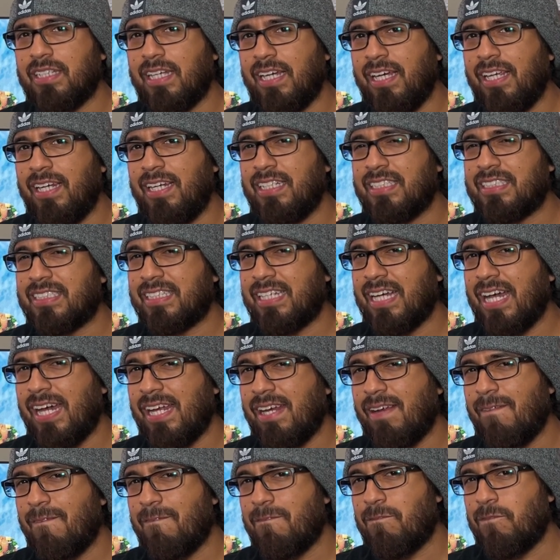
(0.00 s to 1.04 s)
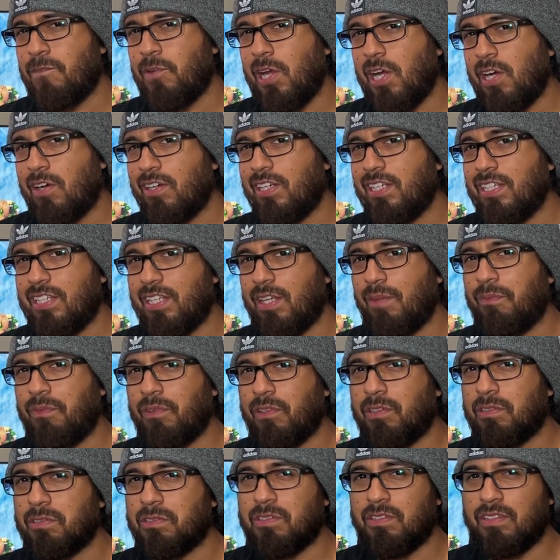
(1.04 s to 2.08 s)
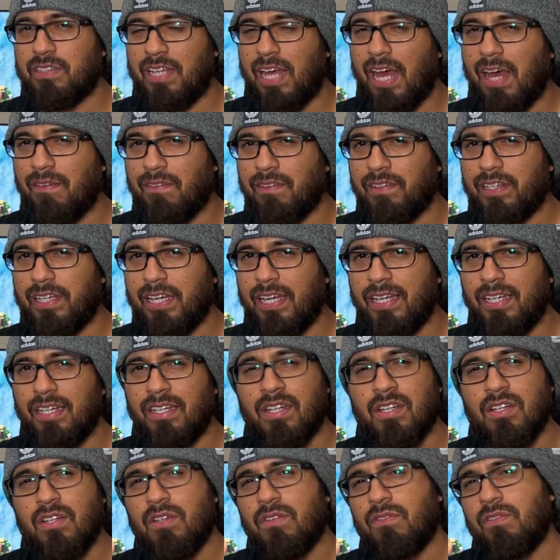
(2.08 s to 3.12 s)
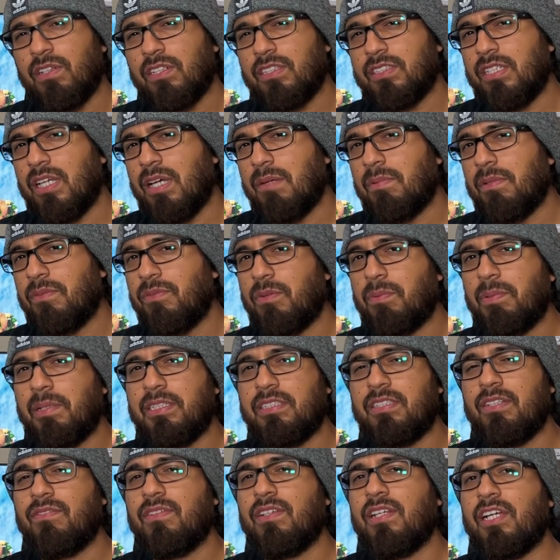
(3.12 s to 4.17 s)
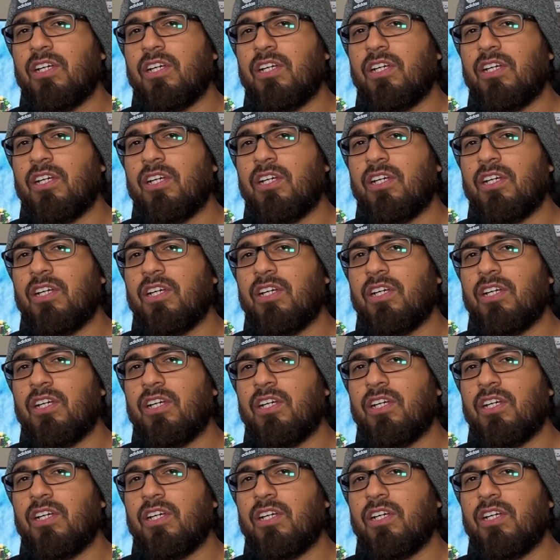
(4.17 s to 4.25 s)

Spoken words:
and it's kind of very difficult to navigate. For example, if you're playing something like